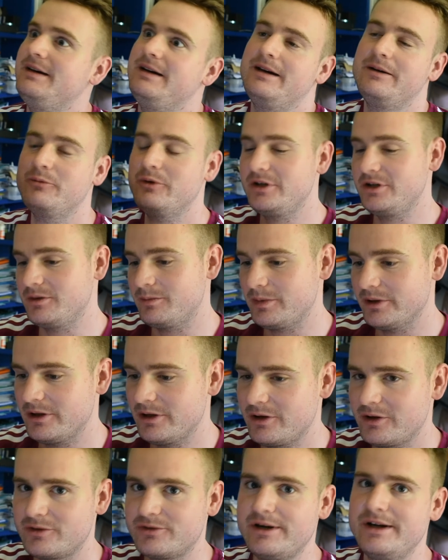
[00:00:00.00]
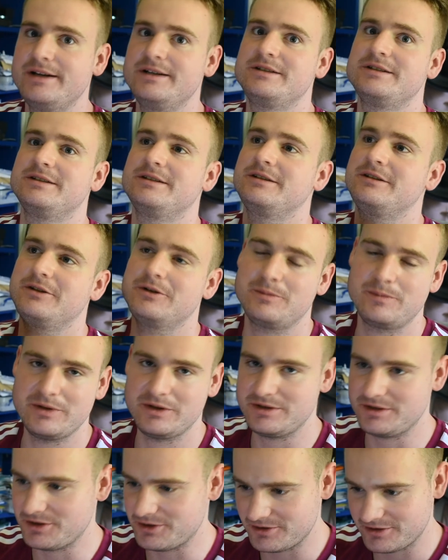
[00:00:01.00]
And when you're below range, your
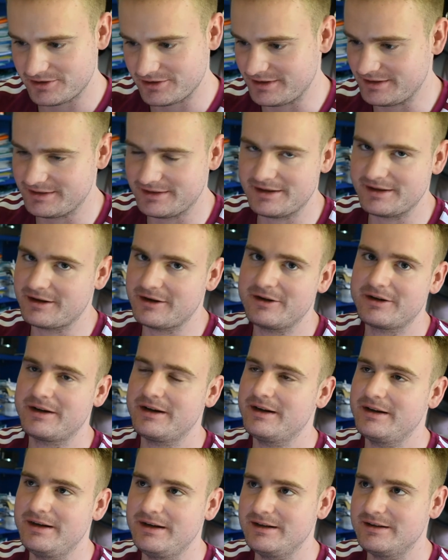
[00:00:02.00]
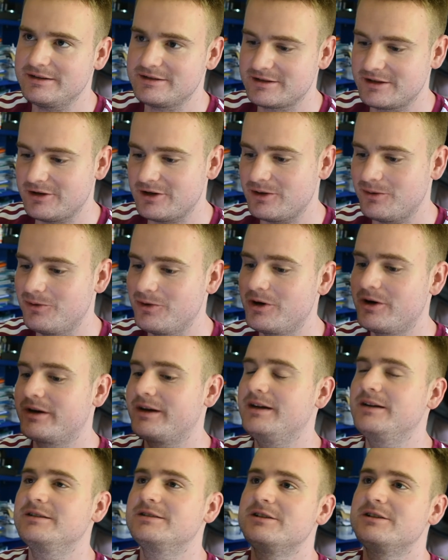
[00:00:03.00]
pituitary is like, okay, I need to start working.